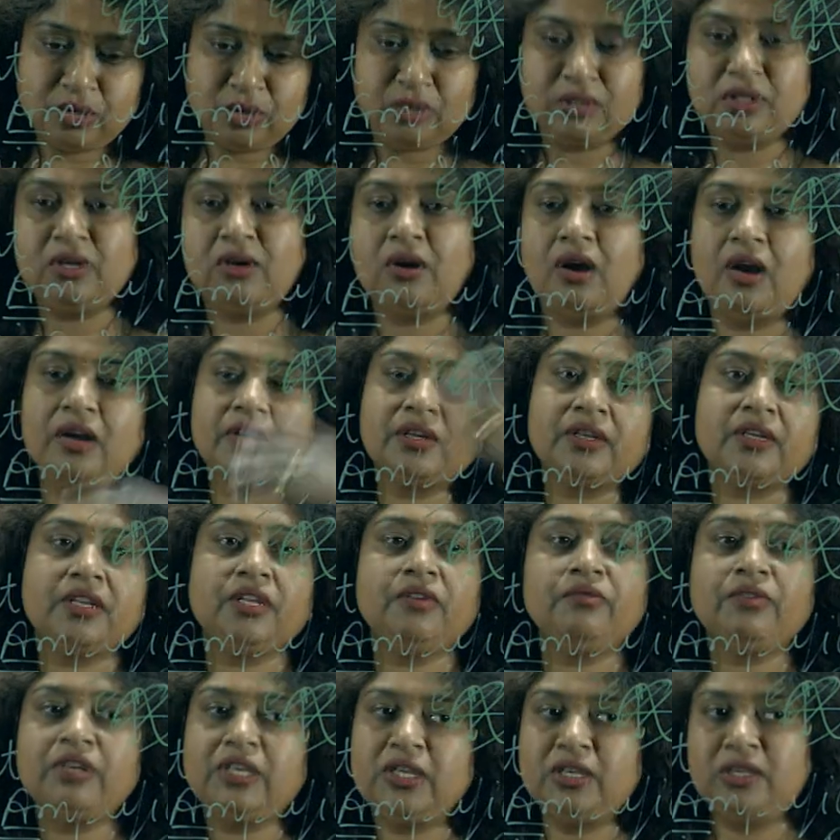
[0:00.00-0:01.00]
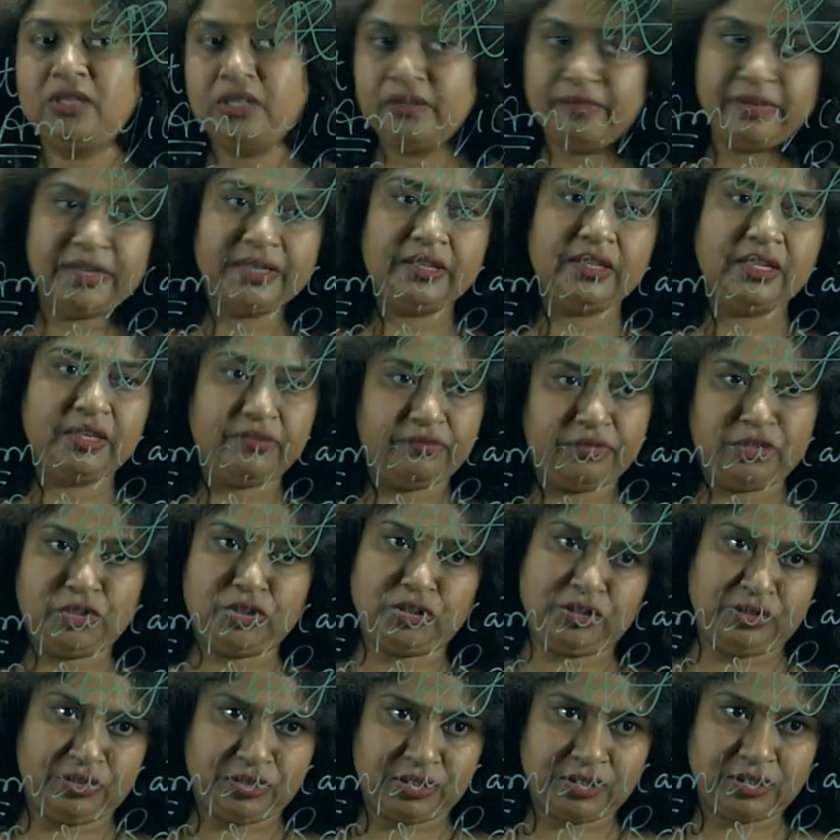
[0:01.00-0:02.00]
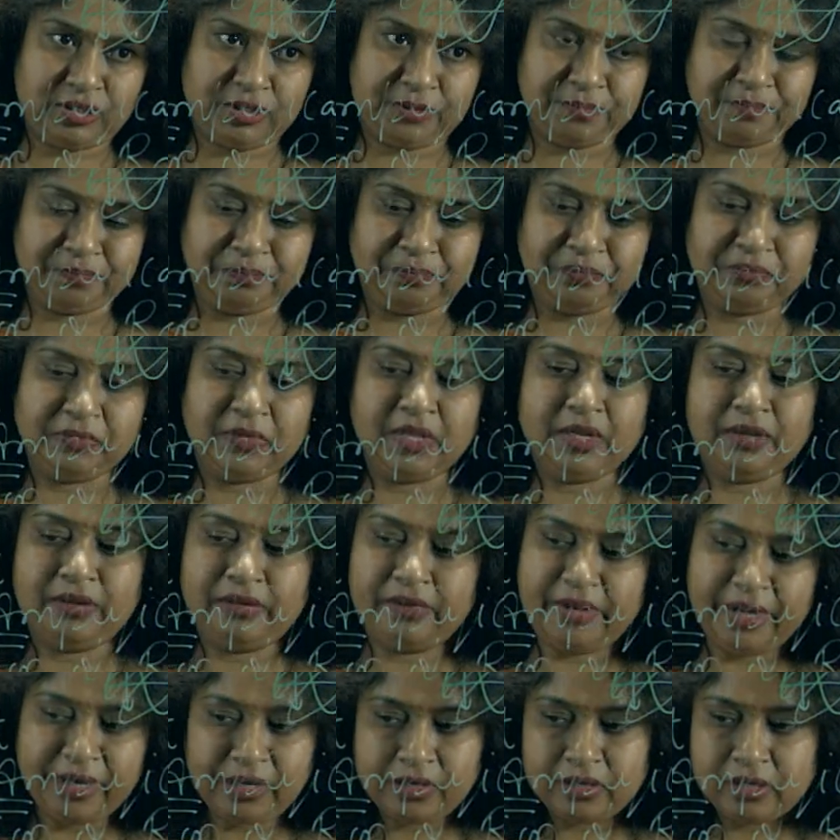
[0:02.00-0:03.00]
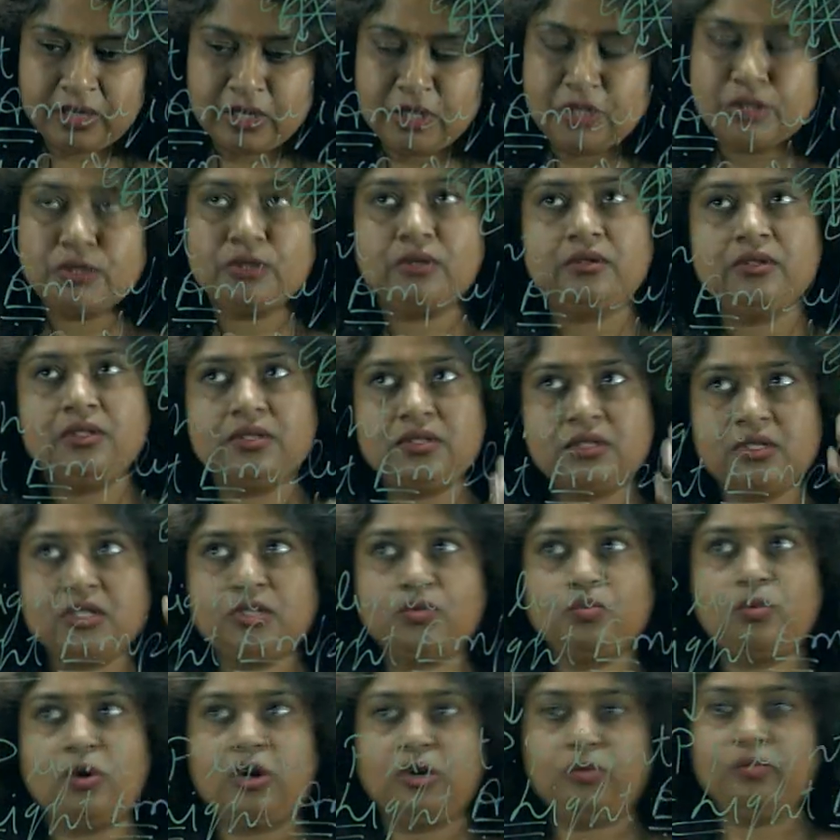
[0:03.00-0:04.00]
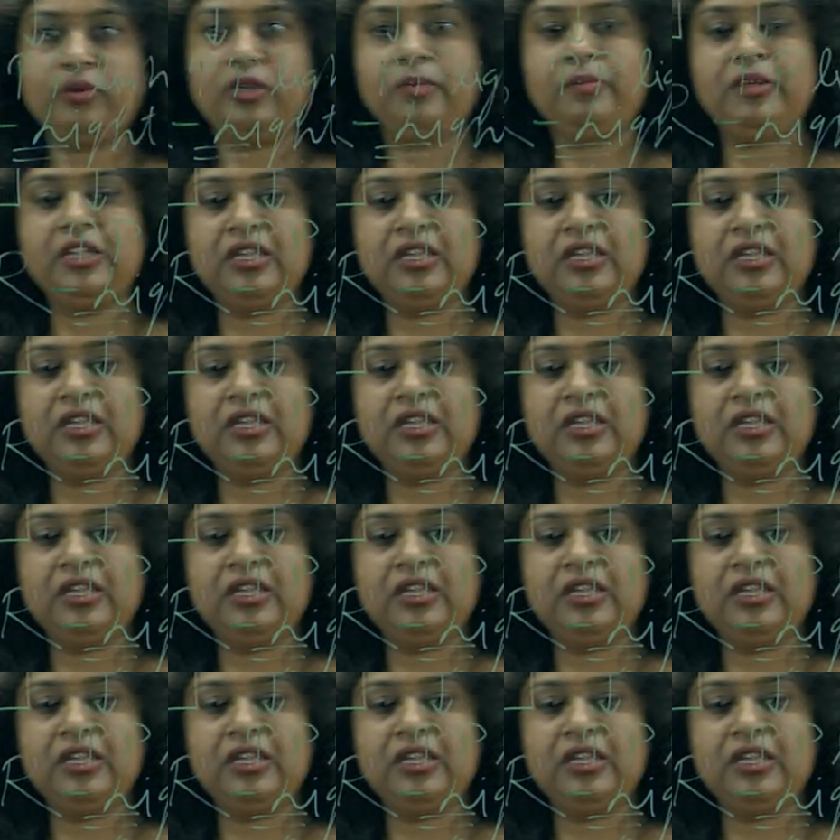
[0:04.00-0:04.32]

or the contrary, we elevate the efficiency, right. So, this is what we will be